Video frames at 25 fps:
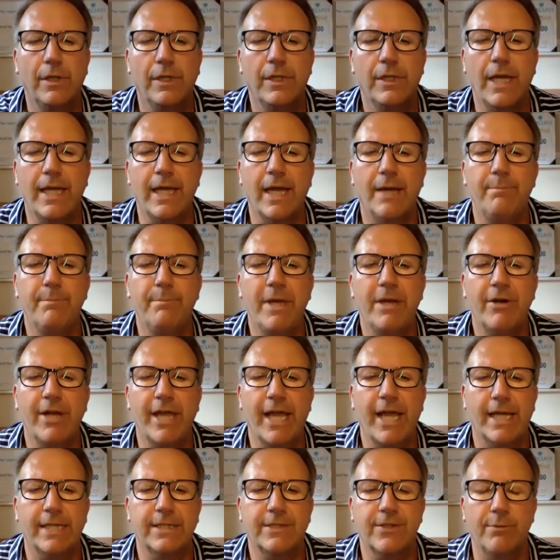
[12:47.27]
Yeah,
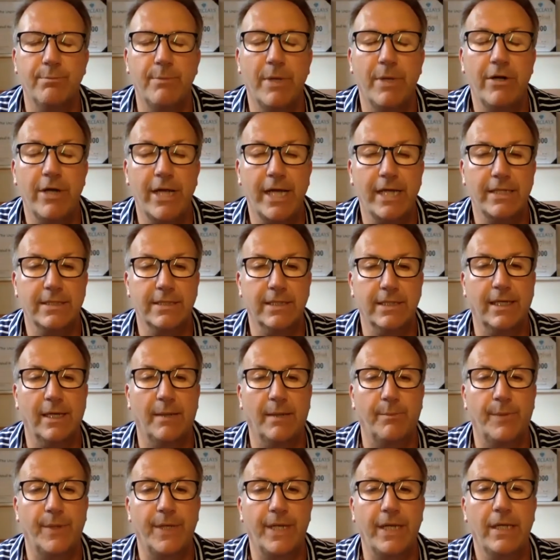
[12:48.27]
Myriad. So Myriad's the
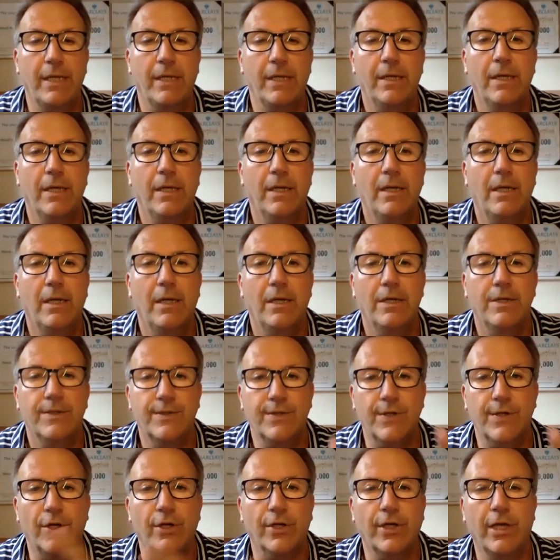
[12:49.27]
company,
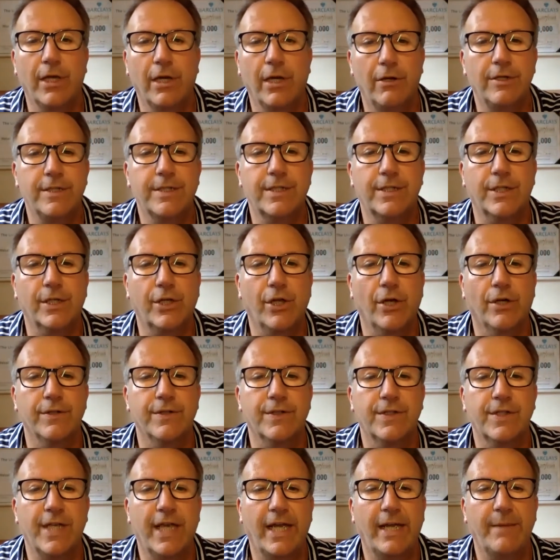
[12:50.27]
circular is the
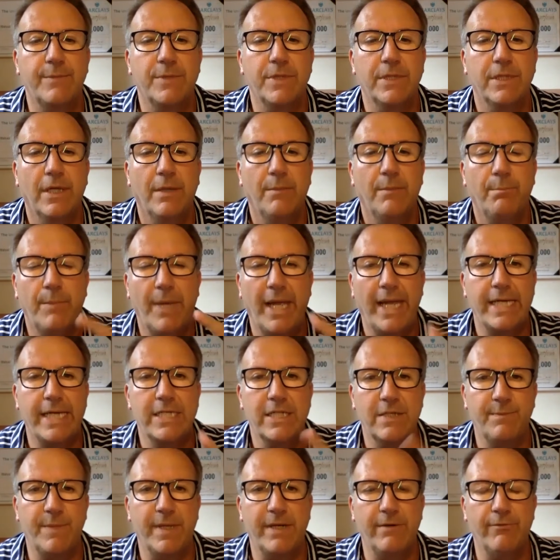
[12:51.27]
concept, made
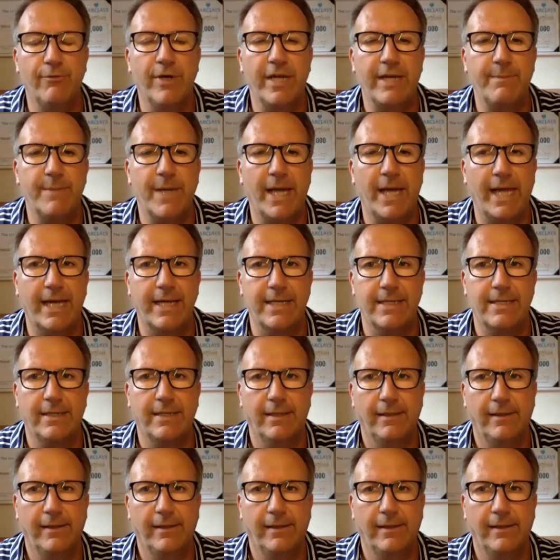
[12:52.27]
to be remade.